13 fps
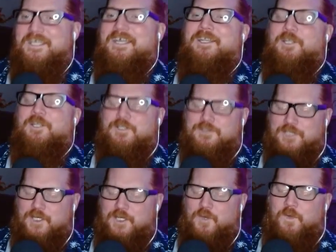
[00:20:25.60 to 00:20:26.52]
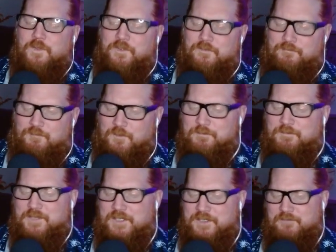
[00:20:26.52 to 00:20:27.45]
It looks like a wonderful
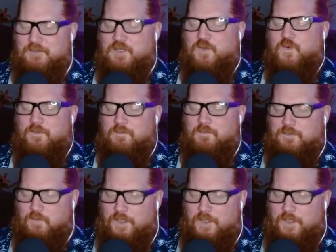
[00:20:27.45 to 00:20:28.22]
piece of equipment.